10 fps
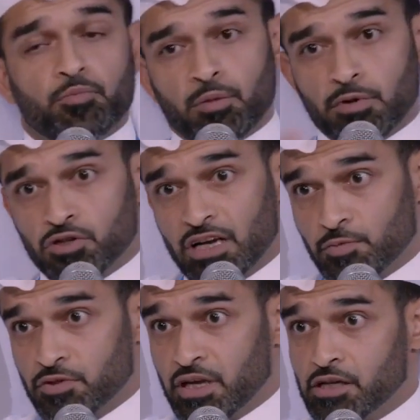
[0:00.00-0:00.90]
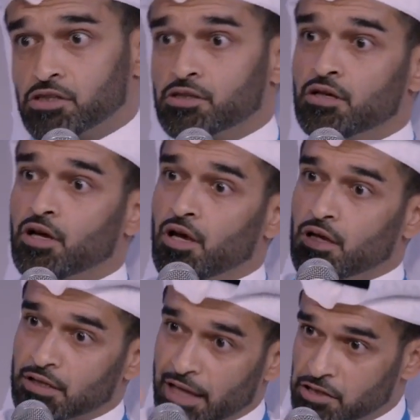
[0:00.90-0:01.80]
public transportation,
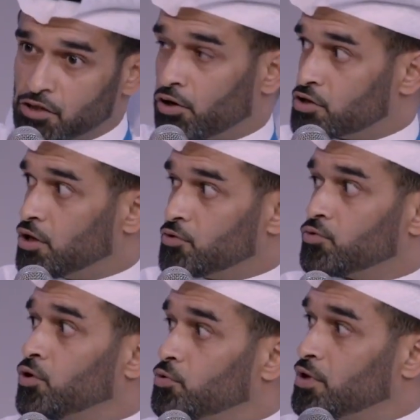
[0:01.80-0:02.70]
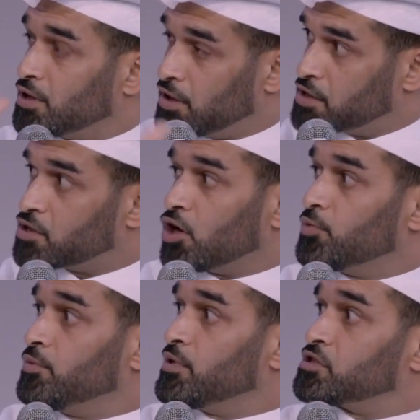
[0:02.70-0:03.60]
less cars on the road, less
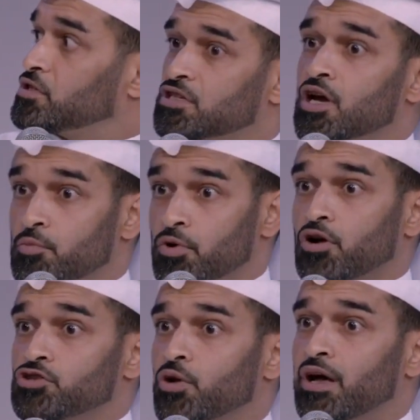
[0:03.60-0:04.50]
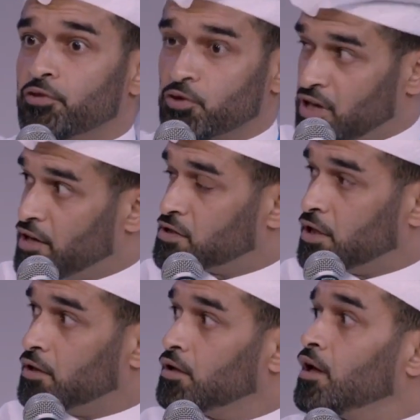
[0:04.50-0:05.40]
carbon emissions, but also a healthier
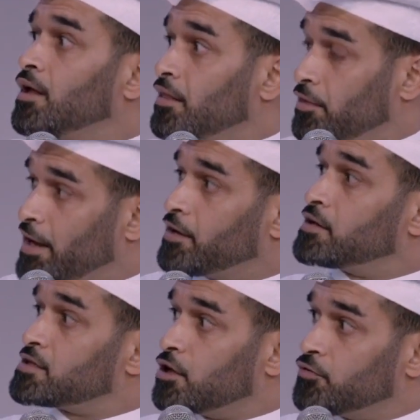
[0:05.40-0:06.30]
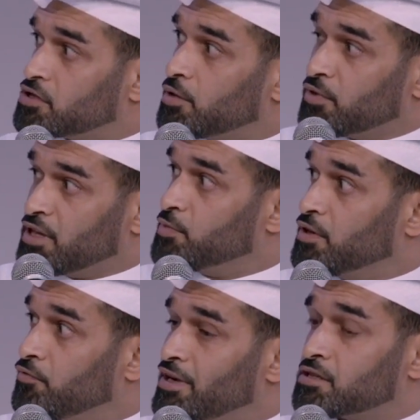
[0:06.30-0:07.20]
lifestyle. That in itself is something that's
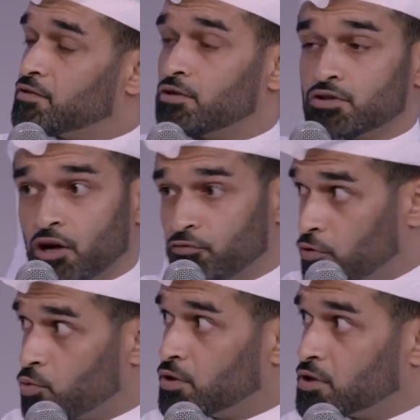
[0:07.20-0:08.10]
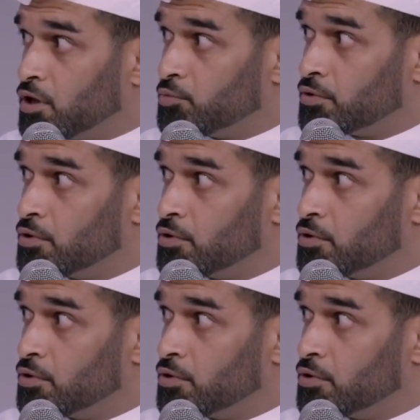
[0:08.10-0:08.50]
been invested, not for the World Cup.